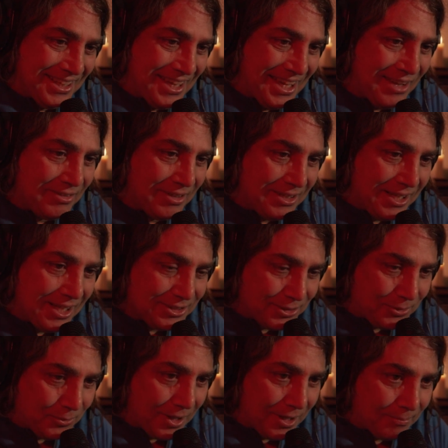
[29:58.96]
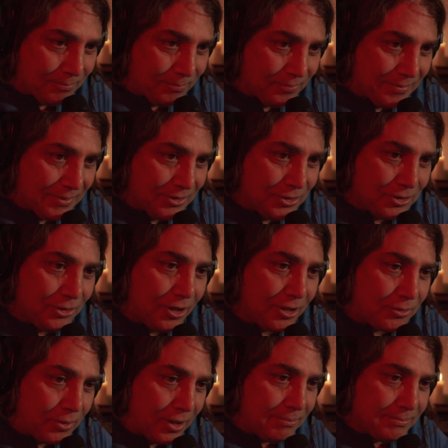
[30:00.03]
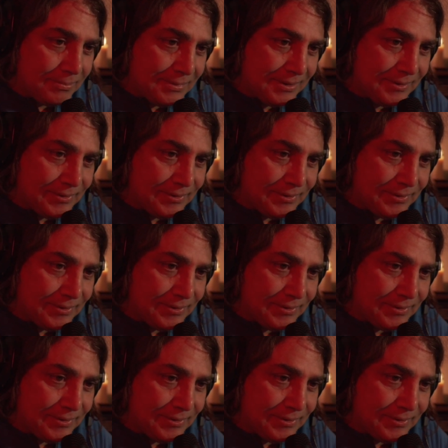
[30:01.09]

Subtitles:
Have a glass of rum. Do you like rum?